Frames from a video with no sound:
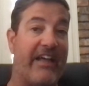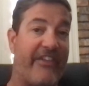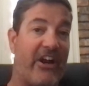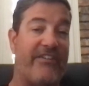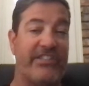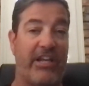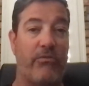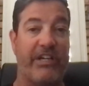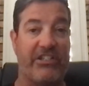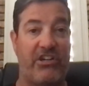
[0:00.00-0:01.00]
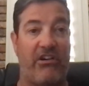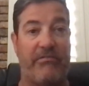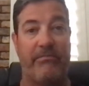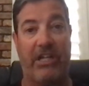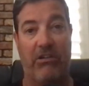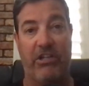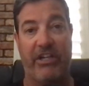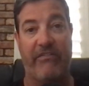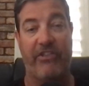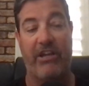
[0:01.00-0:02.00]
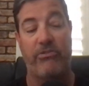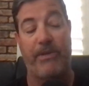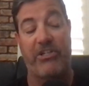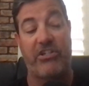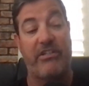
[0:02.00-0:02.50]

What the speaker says: And then all of a sudden we can start, looking for those pitches.